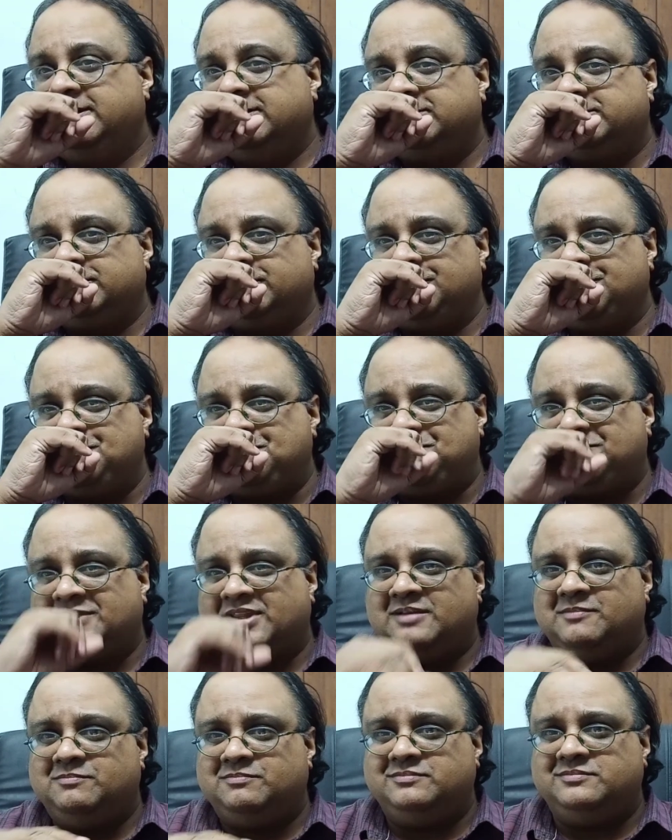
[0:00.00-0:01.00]
So,
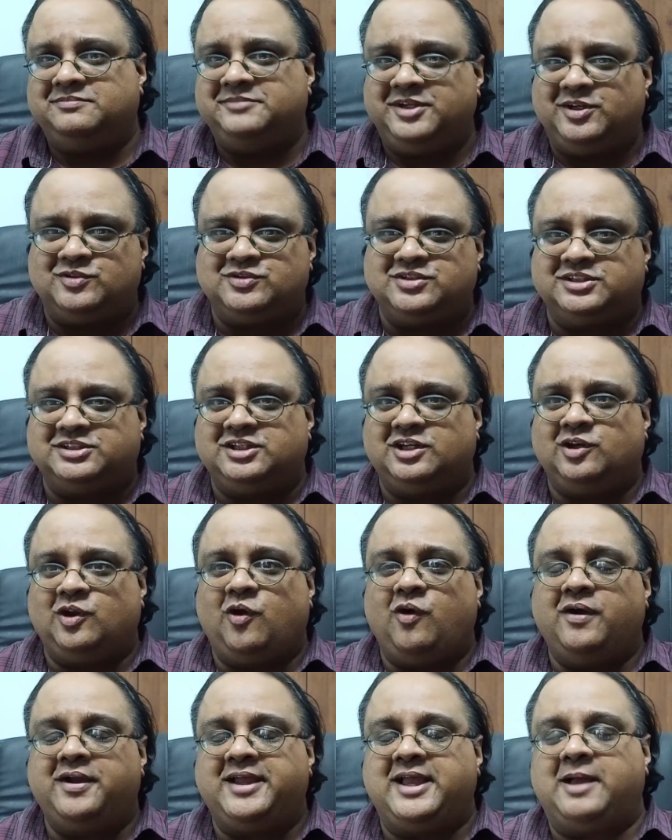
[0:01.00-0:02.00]
such a
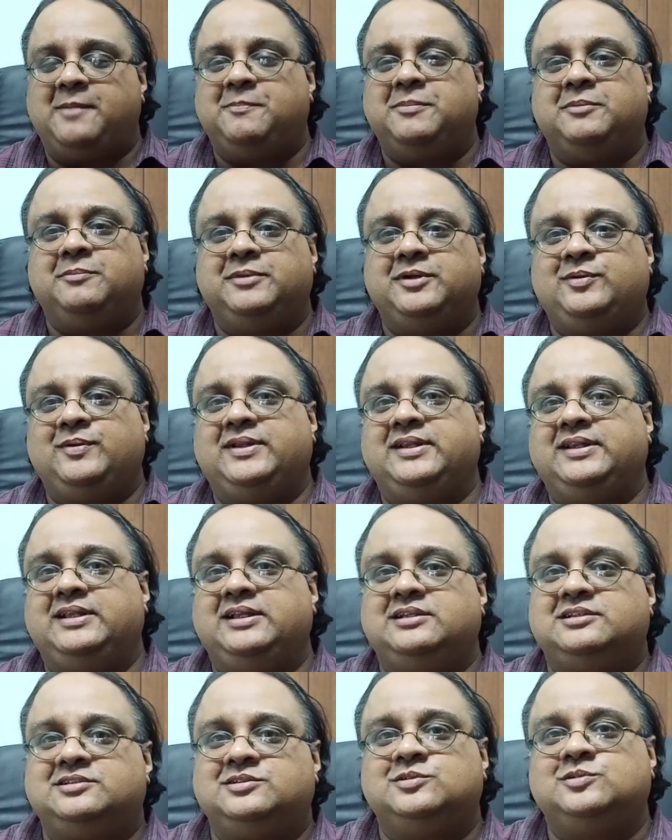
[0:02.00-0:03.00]
long gap in between
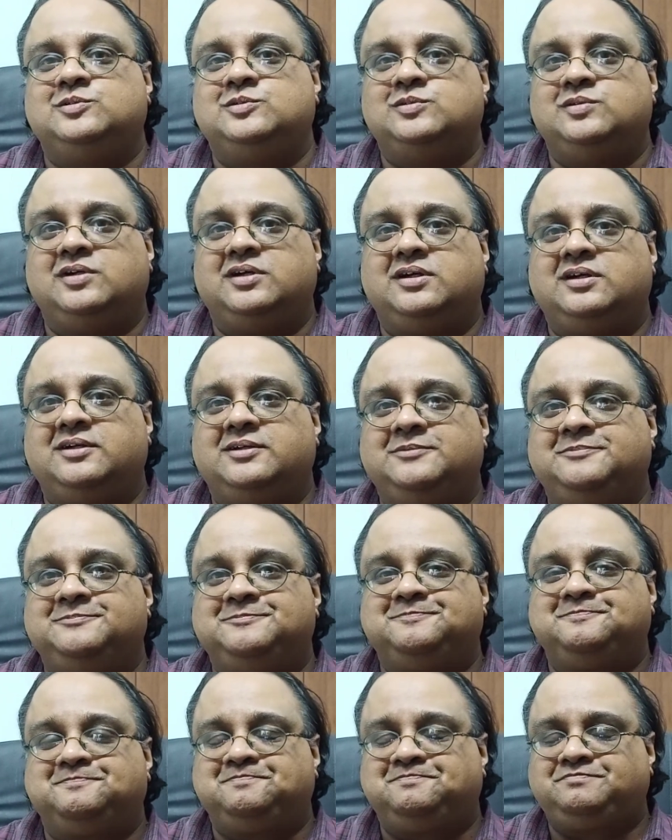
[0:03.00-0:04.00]
these two
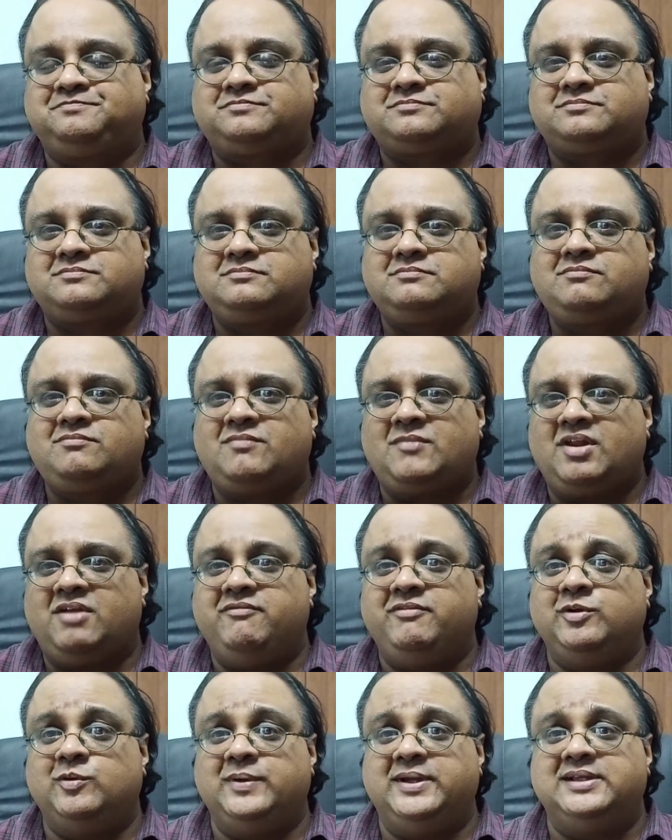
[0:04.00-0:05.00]

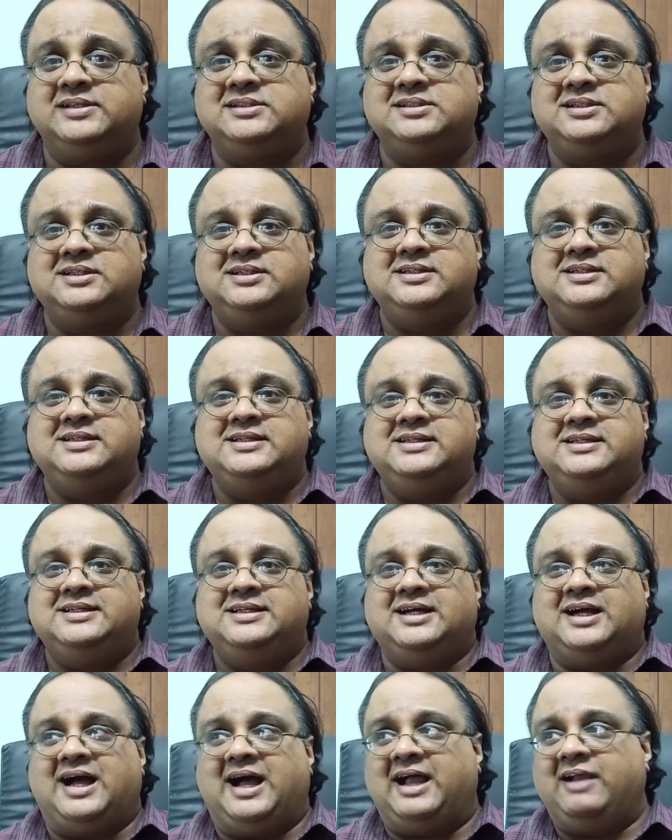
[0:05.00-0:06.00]
viewings.
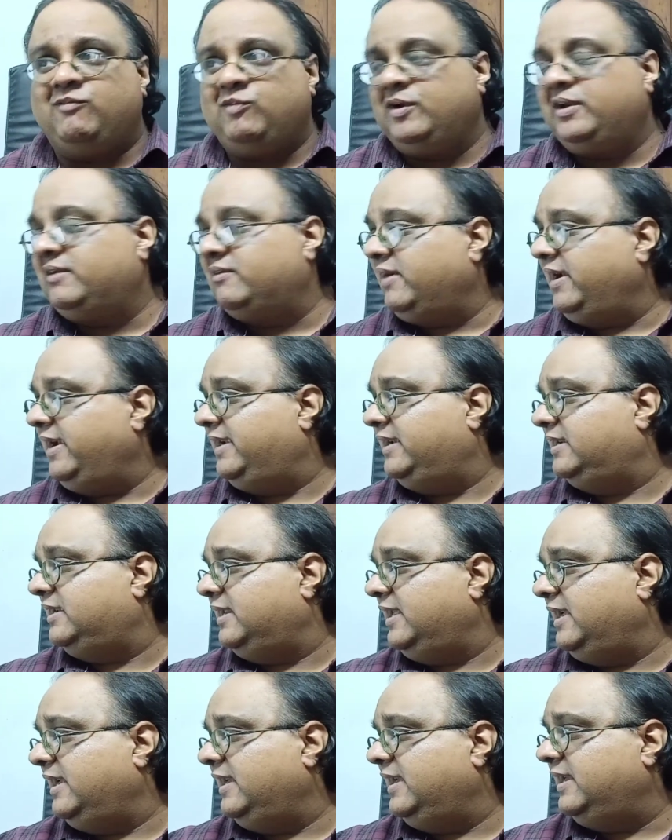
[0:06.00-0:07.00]
I would rate it
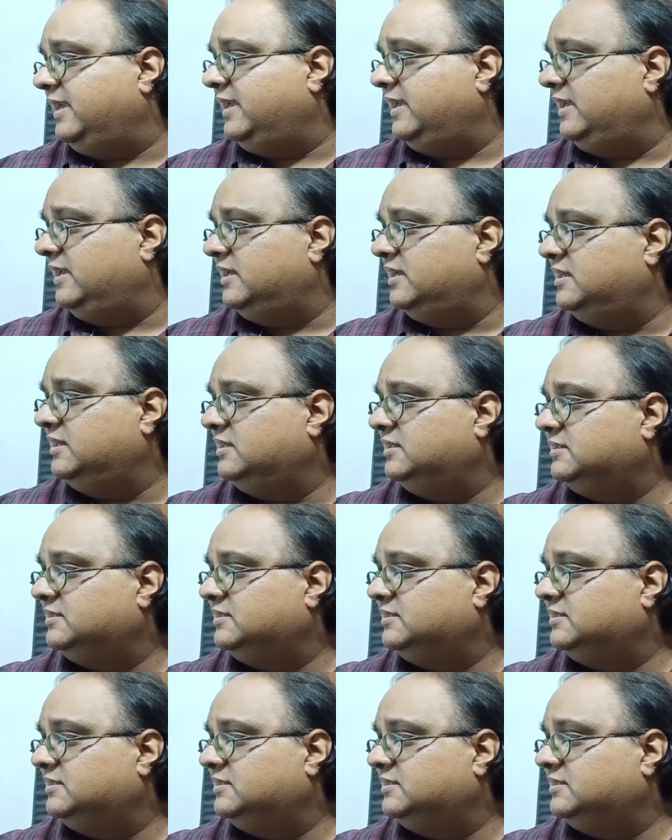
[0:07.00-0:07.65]
a